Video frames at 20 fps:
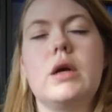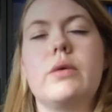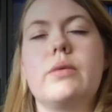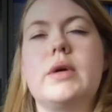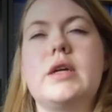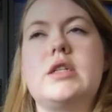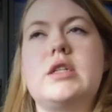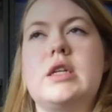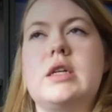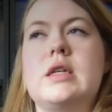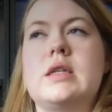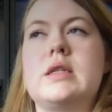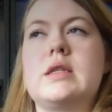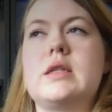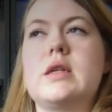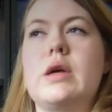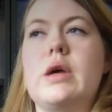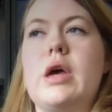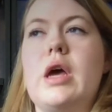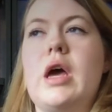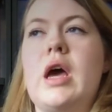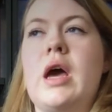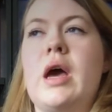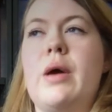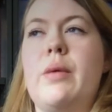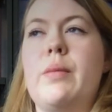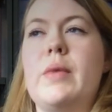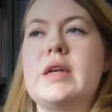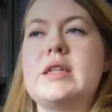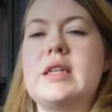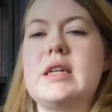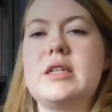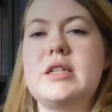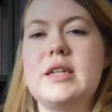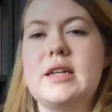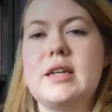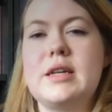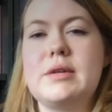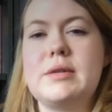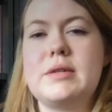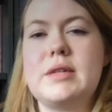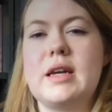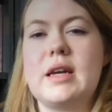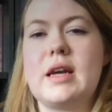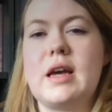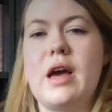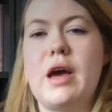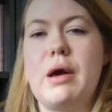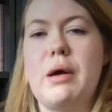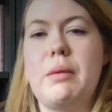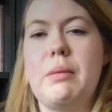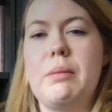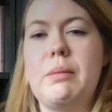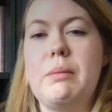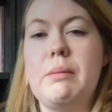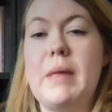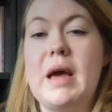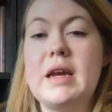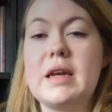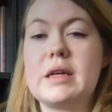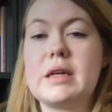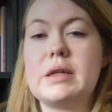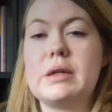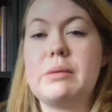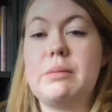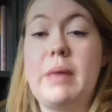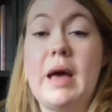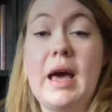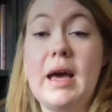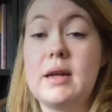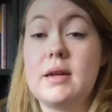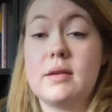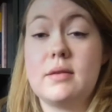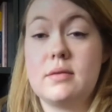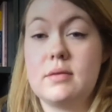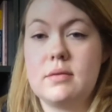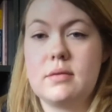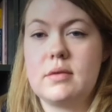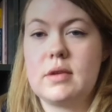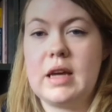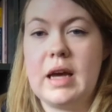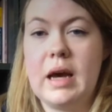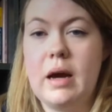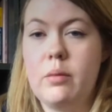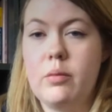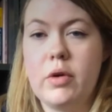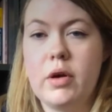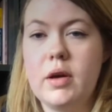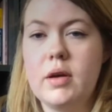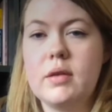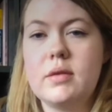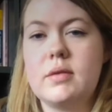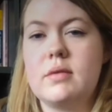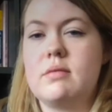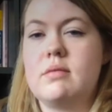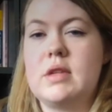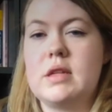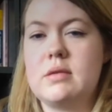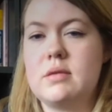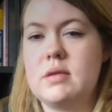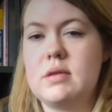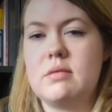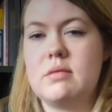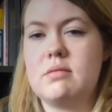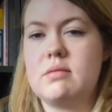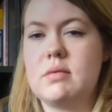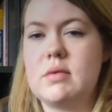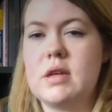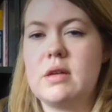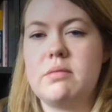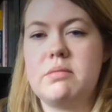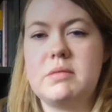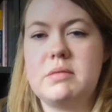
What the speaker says: which is essentially using a medical PET camera. The